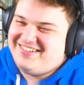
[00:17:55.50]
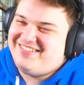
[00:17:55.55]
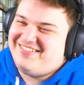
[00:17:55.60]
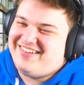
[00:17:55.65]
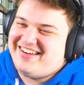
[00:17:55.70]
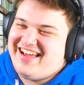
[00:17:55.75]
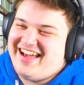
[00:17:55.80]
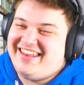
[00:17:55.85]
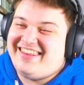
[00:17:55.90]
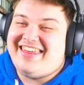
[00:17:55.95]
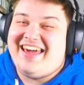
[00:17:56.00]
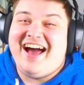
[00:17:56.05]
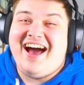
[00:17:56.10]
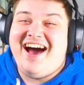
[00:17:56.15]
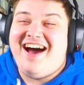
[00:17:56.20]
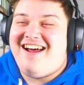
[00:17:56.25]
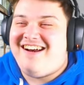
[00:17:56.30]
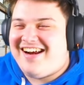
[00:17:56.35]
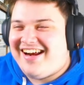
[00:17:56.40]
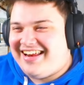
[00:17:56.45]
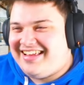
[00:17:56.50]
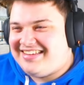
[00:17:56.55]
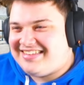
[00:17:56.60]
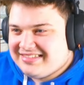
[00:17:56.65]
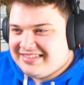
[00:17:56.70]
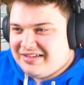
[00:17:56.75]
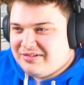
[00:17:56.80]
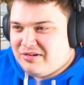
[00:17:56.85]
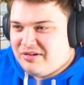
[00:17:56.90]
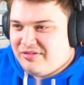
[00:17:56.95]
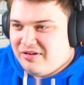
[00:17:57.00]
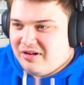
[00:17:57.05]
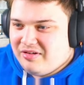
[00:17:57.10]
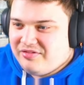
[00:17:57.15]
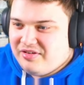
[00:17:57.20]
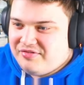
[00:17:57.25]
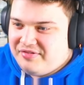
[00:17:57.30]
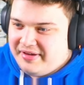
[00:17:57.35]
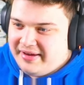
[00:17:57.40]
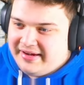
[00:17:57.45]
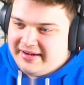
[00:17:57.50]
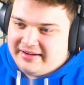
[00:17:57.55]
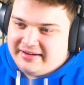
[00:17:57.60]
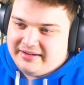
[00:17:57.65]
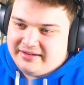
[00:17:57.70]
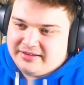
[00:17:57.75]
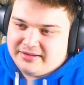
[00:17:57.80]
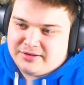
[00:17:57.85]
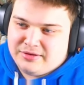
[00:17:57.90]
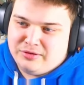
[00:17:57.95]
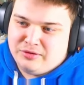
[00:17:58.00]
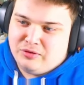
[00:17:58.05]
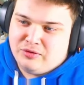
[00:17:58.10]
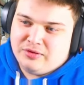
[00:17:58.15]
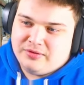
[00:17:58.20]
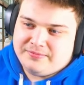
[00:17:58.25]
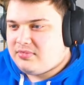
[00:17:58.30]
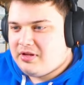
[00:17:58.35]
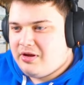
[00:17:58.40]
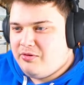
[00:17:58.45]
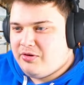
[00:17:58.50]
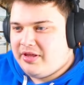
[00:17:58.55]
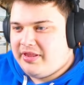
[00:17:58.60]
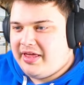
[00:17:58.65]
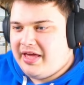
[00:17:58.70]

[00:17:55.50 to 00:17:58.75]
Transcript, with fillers: we get the R8 revolver fade. Cool. We get the